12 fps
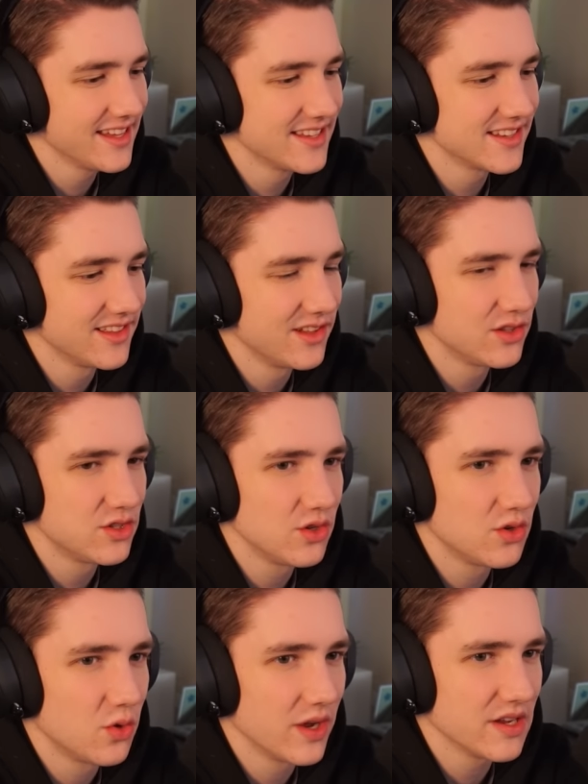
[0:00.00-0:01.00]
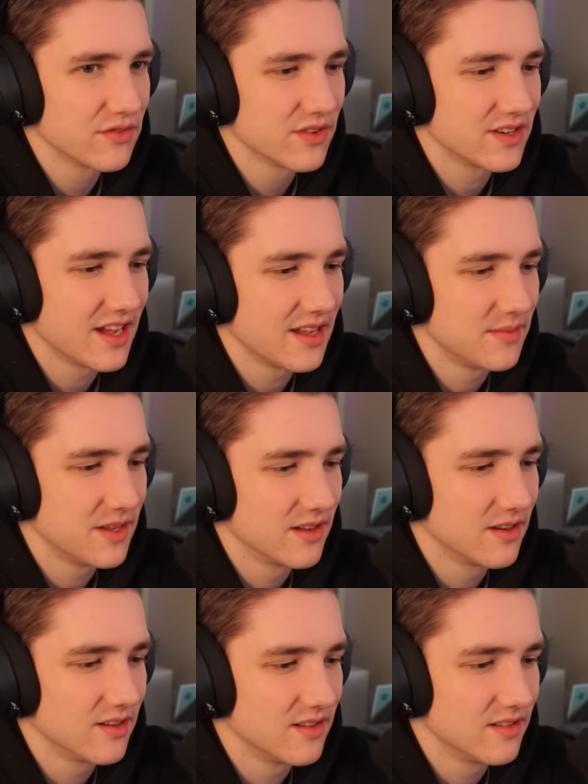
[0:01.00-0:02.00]
like he's a little I'm, too quick. I'm in for the diamond,
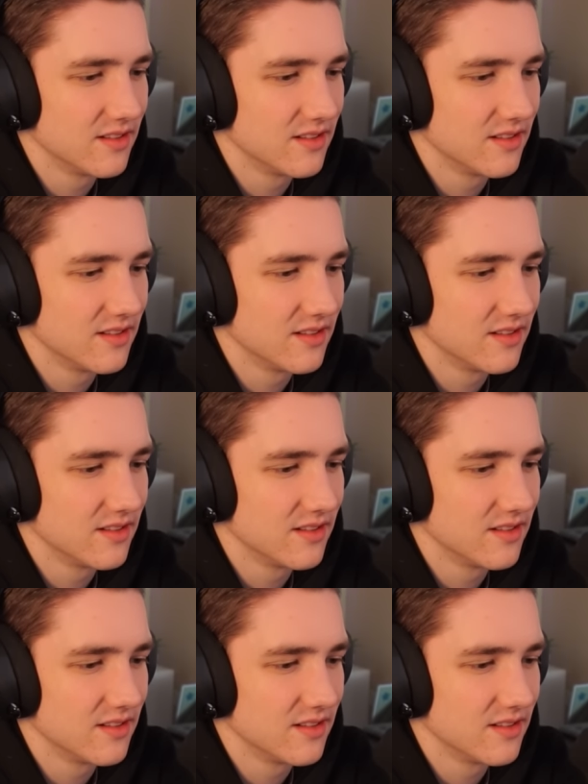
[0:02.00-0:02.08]
diamond range.